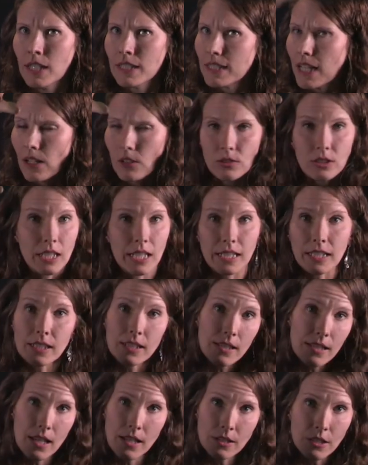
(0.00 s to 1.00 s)
That'll take
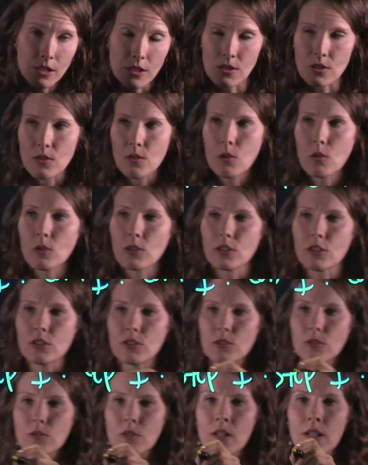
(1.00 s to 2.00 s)
a sentence or
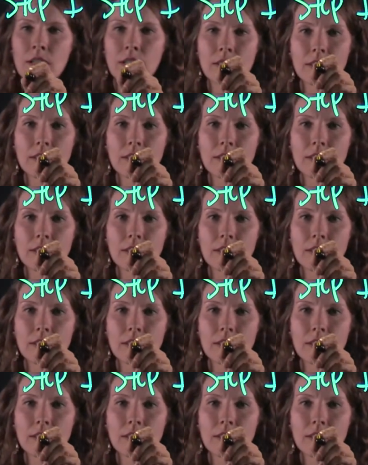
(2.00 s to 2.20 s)
two.